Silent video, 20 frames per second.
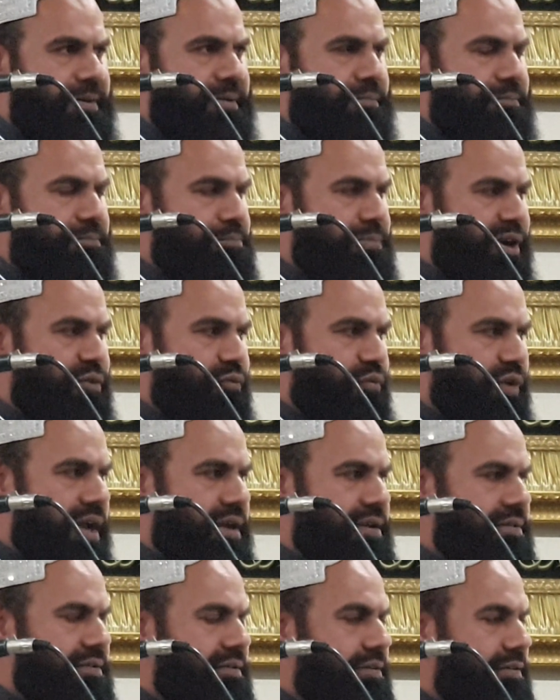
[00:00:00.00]
But
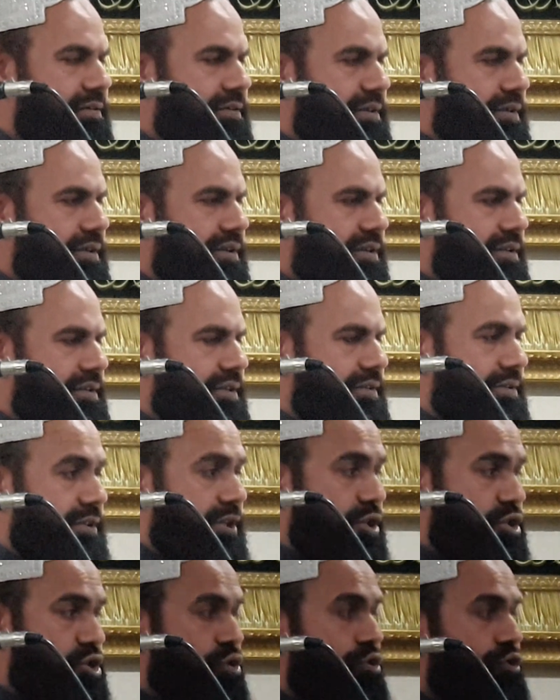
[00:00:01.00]
when
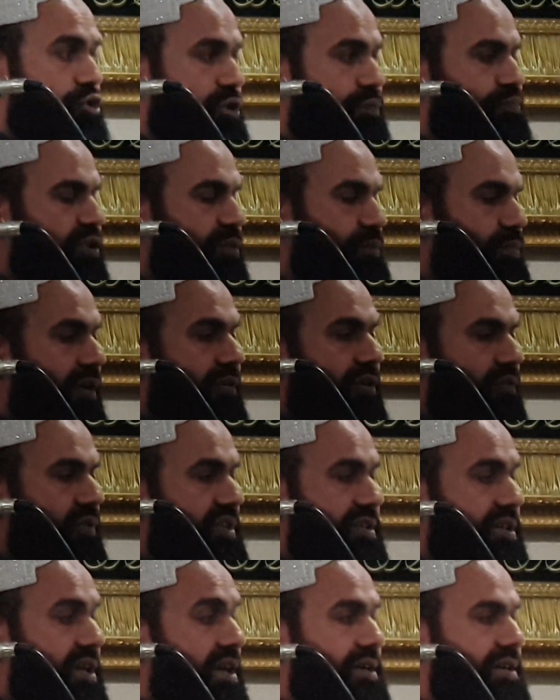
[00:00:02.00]
the two superpowers was
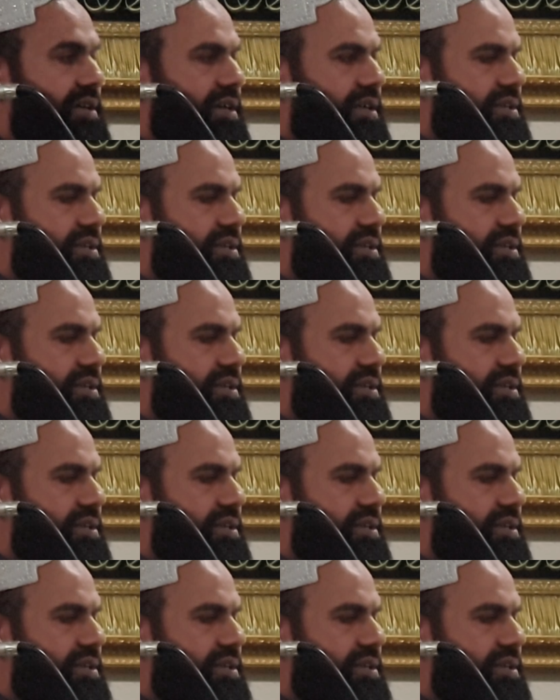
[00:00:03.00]
conquered,